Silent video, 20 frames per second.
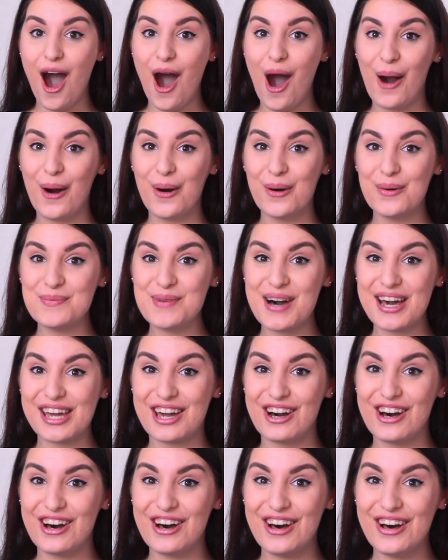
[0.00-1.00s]
Oh my
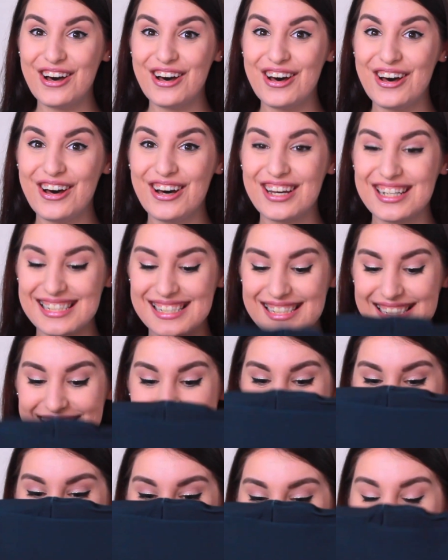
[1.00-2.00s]
god!
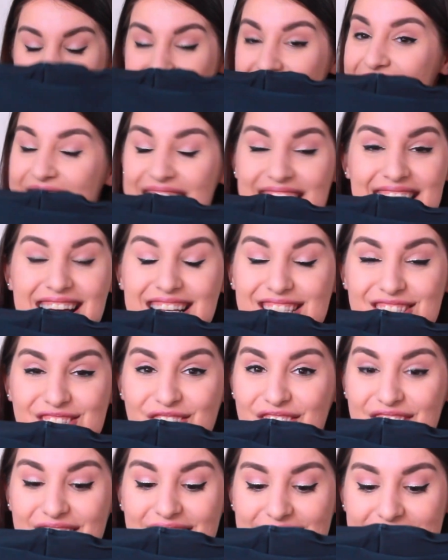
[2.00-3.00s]
And that's
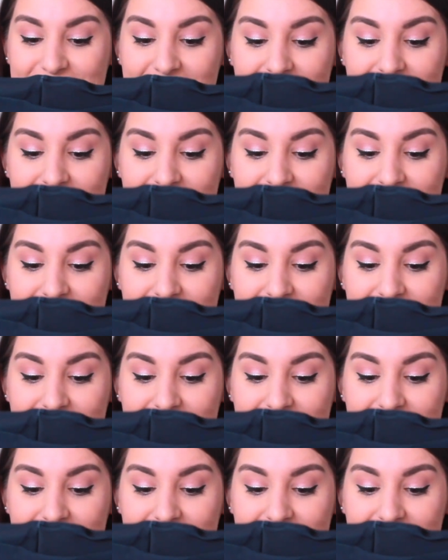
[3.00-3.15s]
not